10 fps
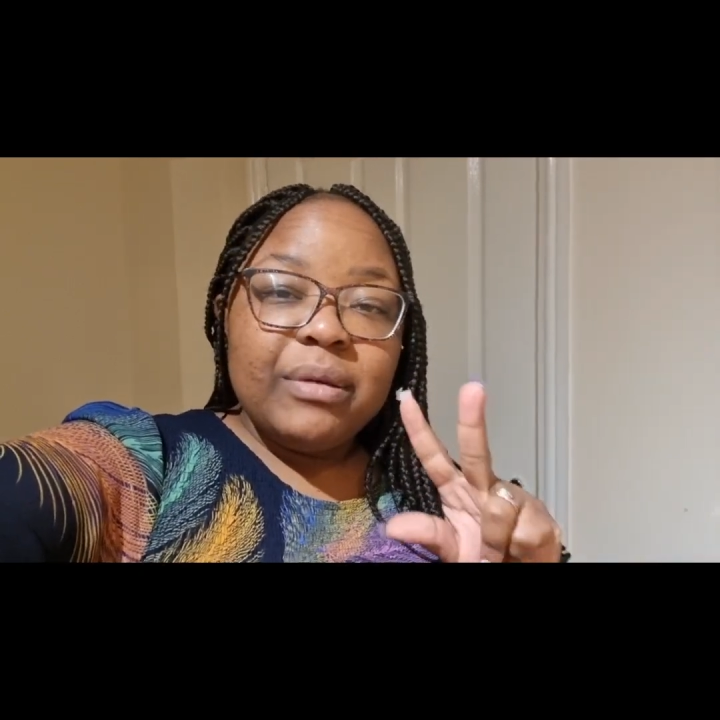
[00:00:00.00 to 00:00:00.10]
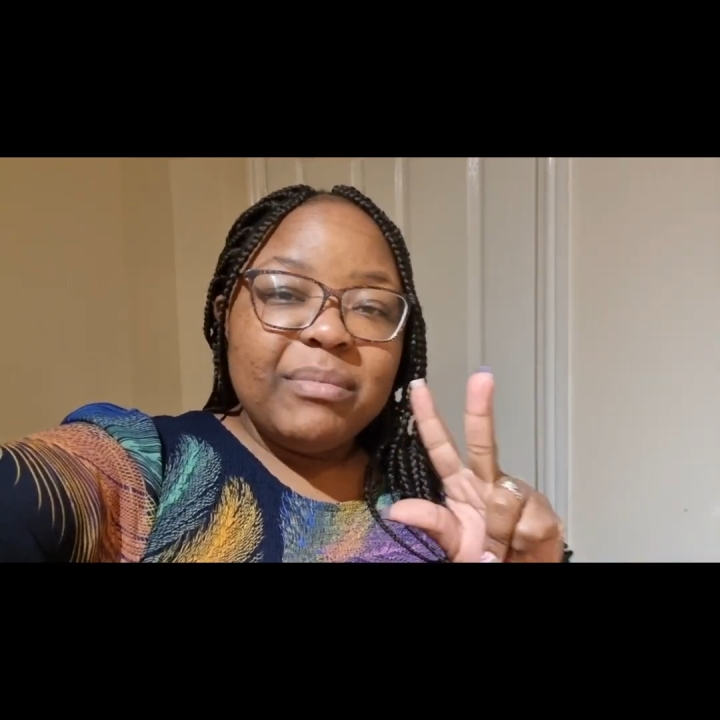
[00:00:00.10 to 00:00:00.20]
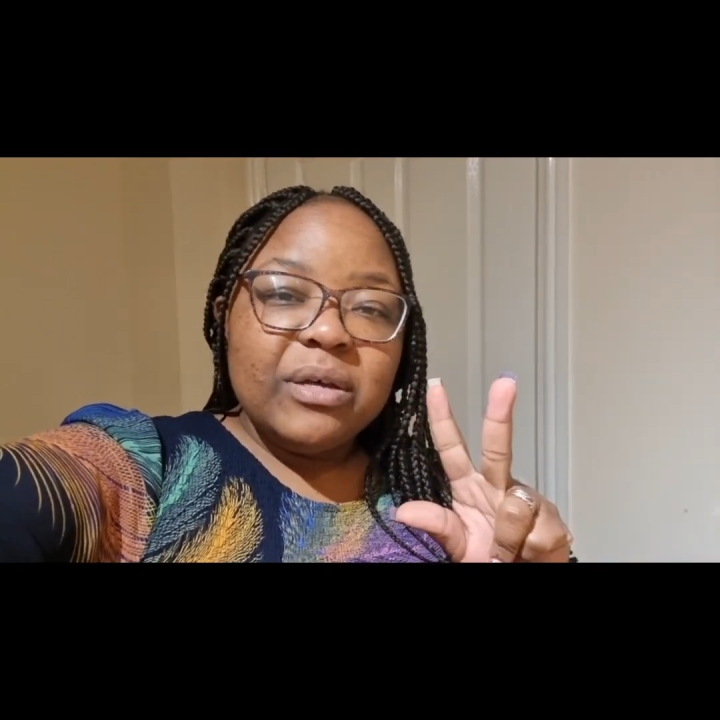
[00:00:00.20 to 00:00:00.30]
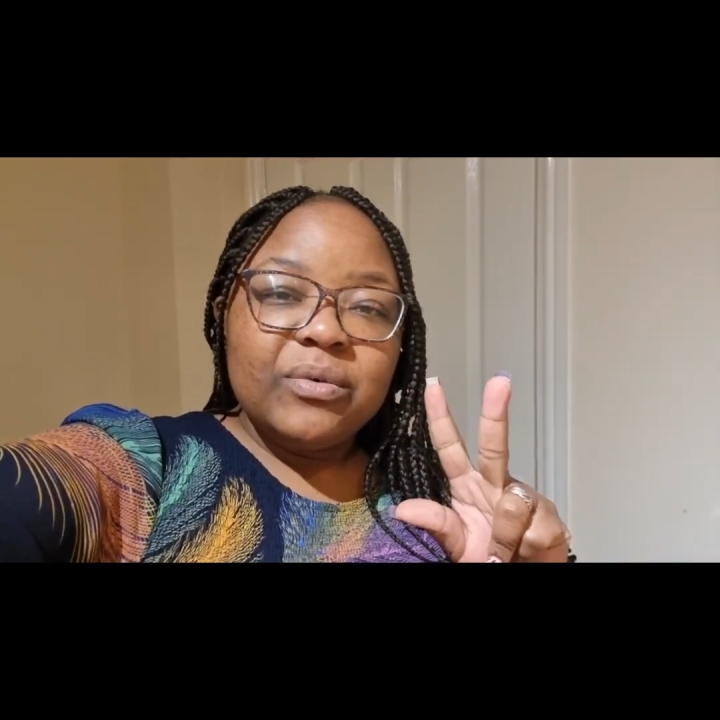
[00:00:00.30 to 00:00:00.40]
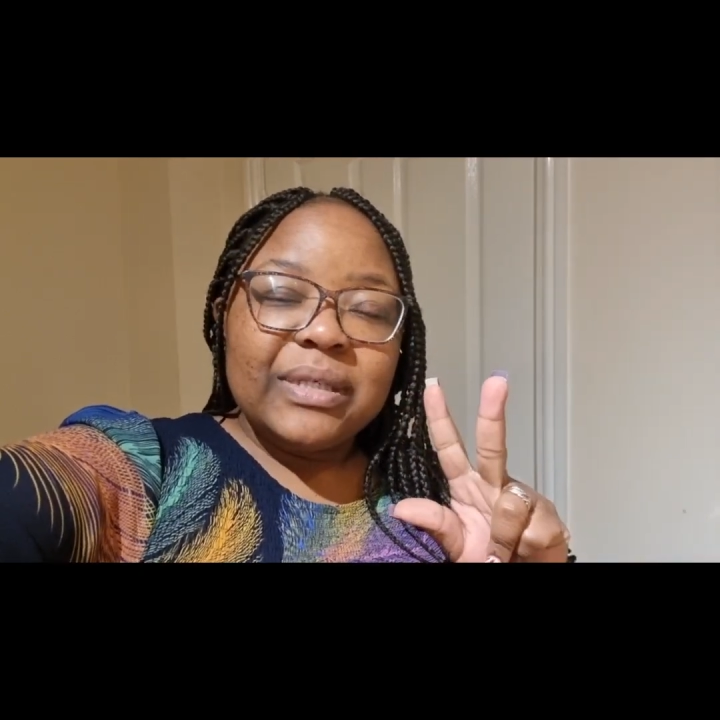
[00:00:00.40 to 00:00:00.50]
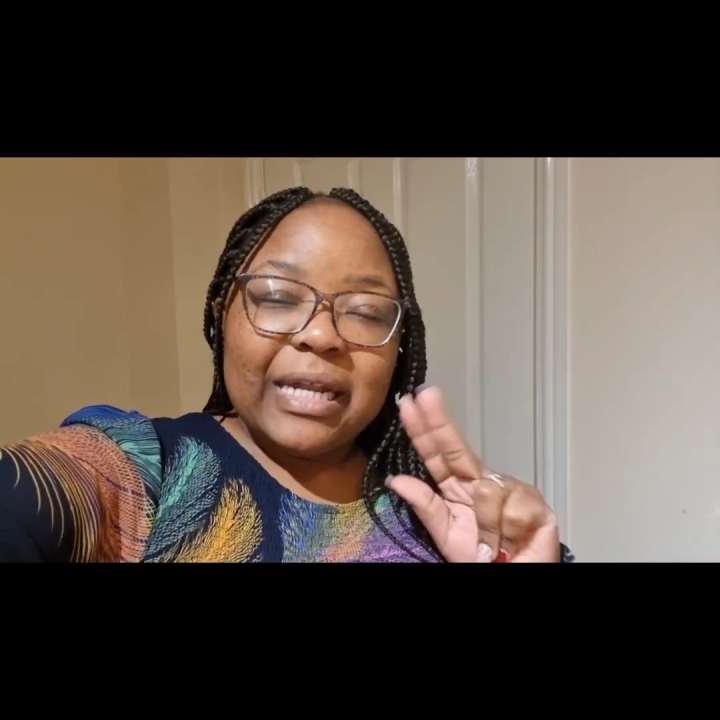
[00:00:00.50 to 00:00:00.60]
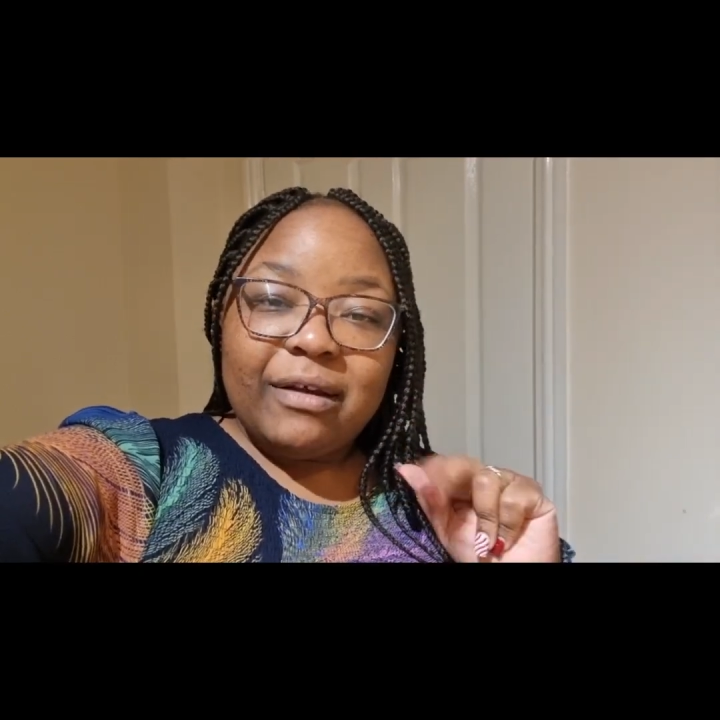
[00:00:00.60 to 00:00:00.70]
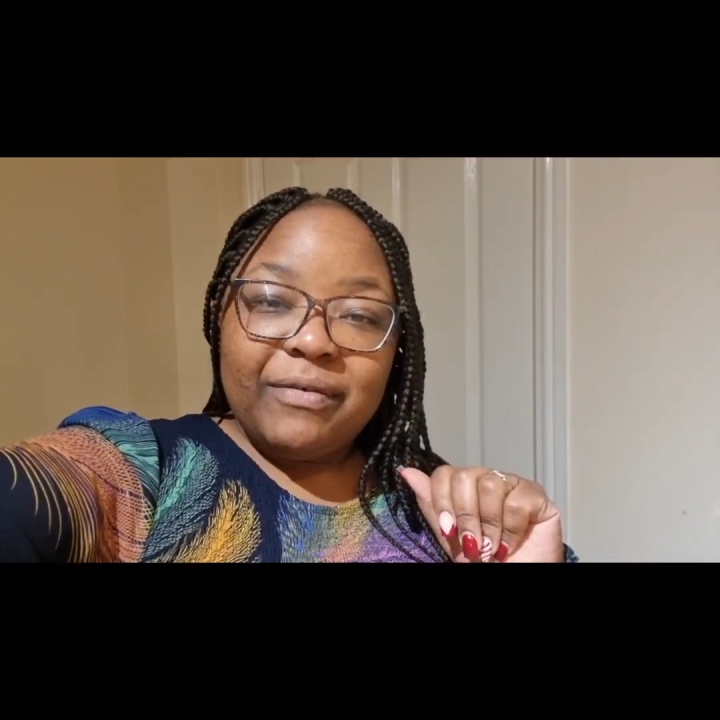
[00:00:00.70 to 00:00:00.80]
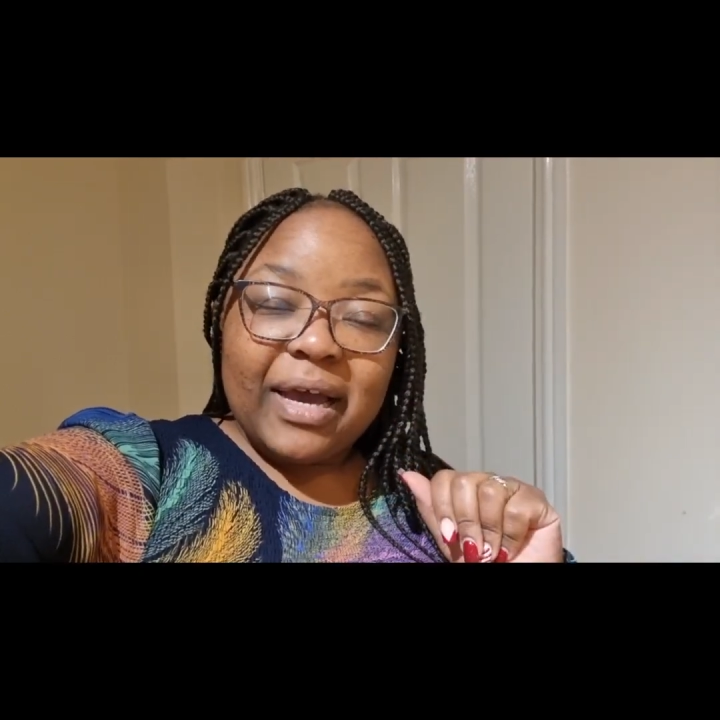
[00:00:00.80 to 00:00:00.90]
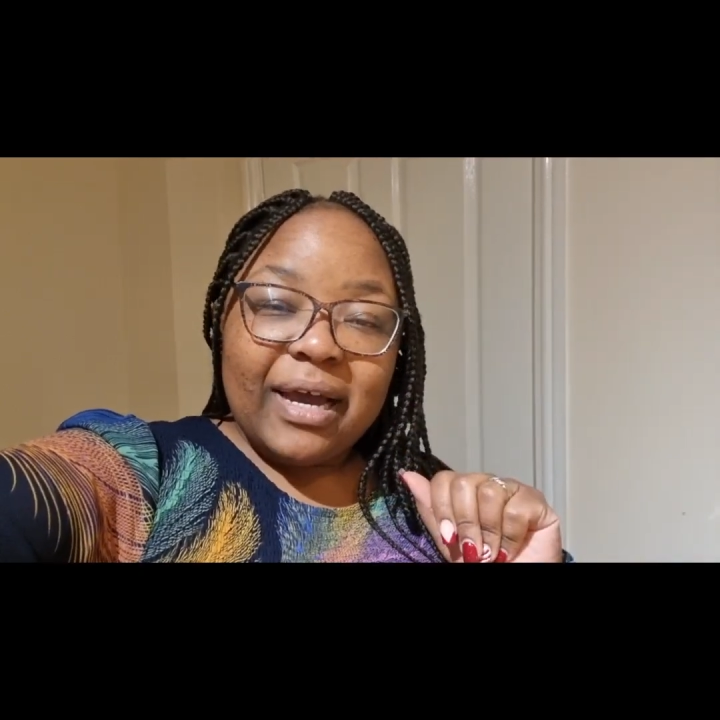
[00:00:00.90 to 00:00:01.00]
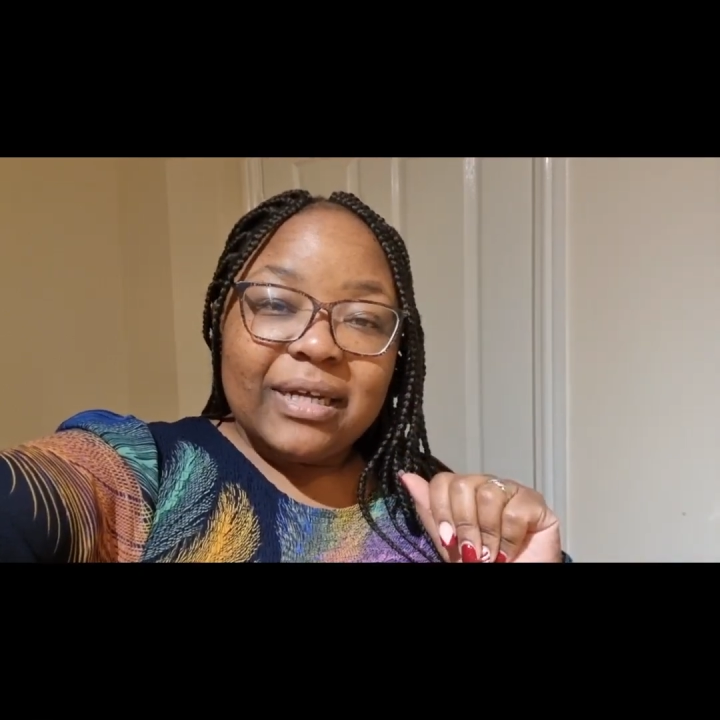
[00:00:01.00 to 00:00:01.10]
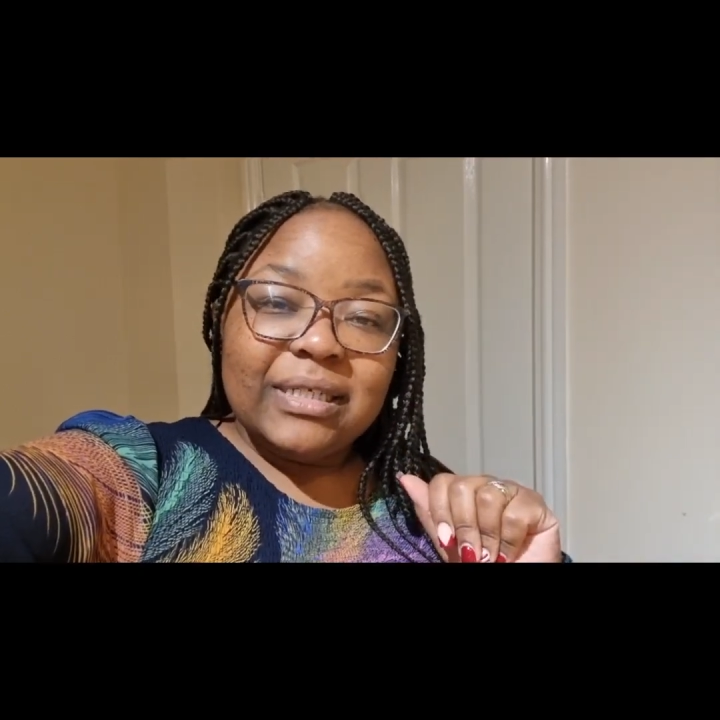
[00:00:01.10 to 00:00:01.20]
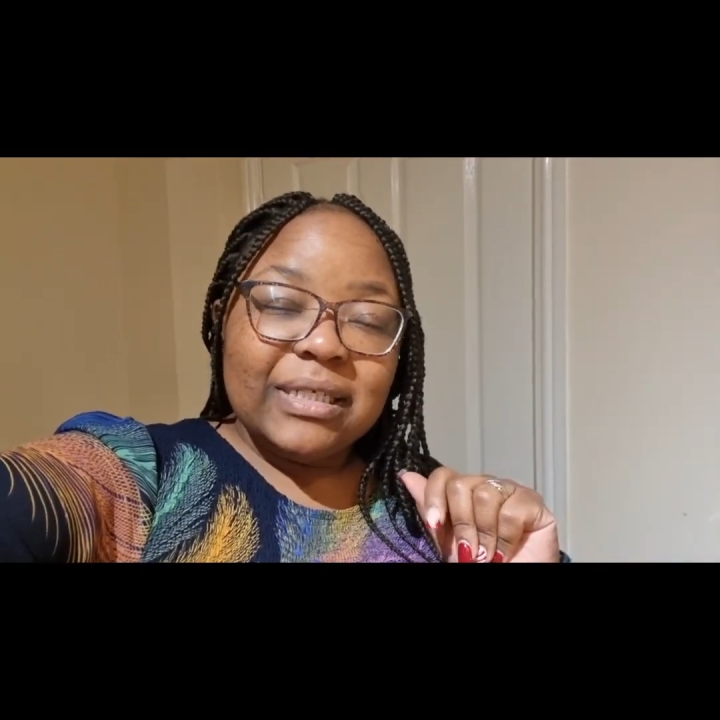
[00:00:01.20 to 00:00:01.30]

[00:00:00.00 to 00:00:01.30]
meals that I've had